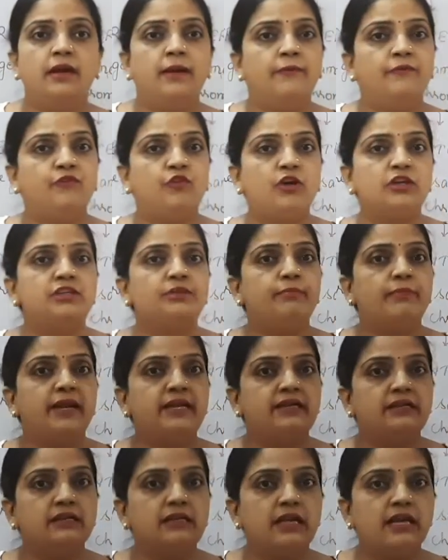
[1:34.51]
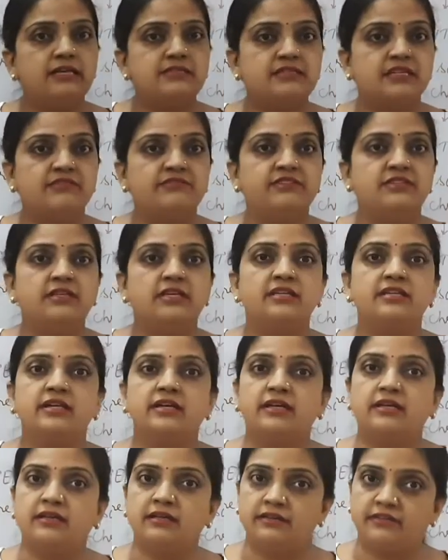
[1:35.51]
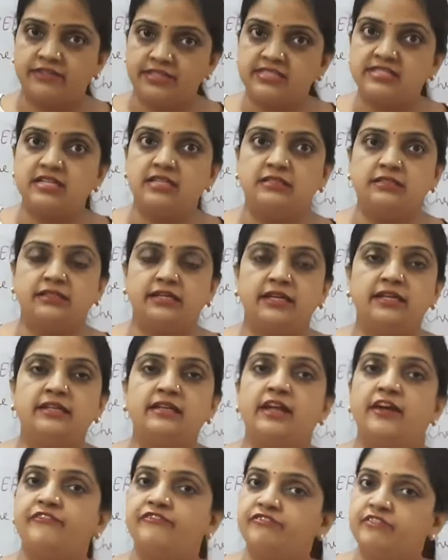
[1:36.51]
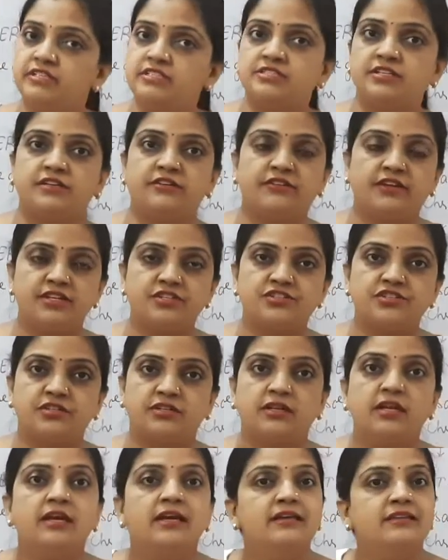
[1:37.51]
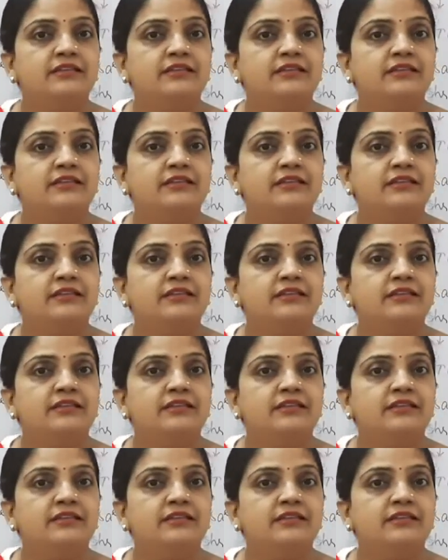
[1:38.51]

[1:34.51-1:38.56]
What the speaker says: What Mendel has given an result in F1 generation,